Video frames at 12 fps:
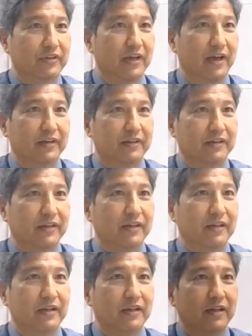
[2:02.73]
to
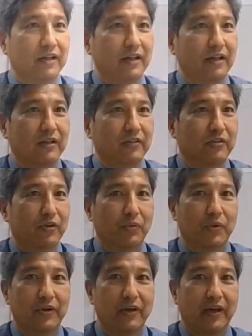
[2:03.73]
calculate. And so
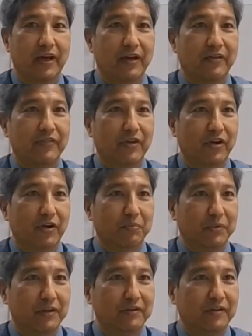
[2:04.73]
we're going to have our
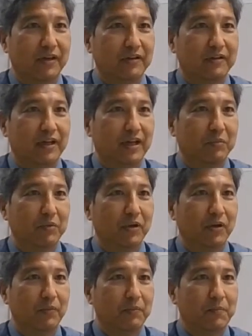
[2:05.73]
BCA
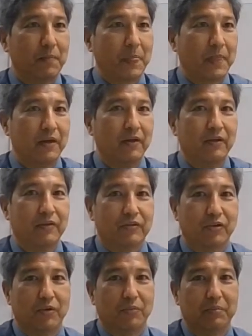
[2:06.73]
table.
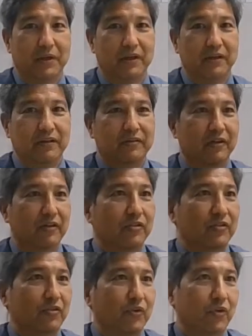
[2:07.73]
So B
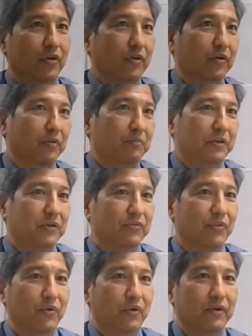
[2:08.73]
stands for
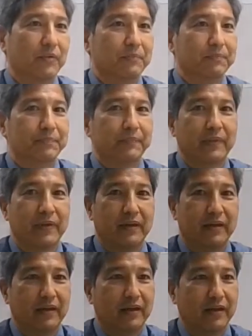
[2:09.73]
before,
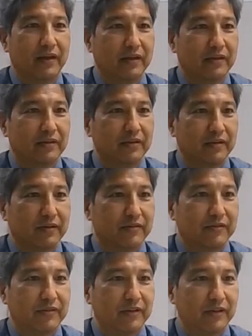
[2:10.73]
and
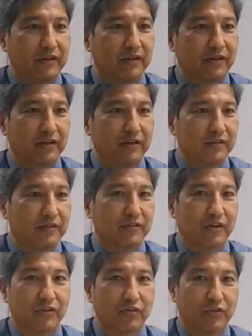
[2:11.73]
C
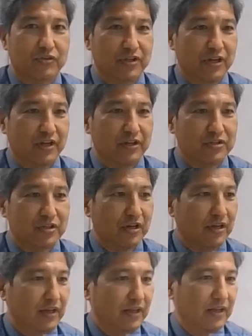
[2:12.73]
stands for change,
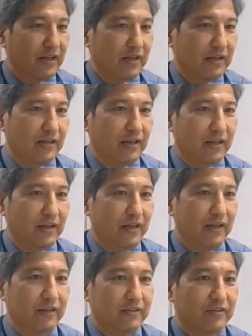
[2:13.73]
and
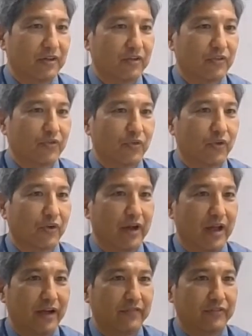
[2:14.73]
A stands for
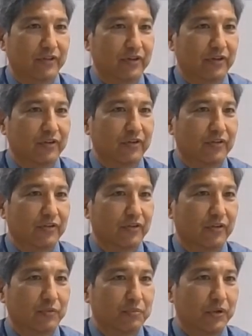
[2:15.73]
after.
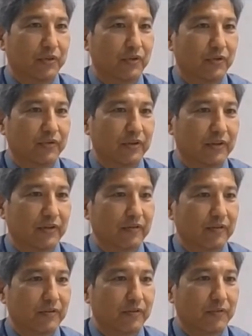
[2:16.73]
So let's put those in there.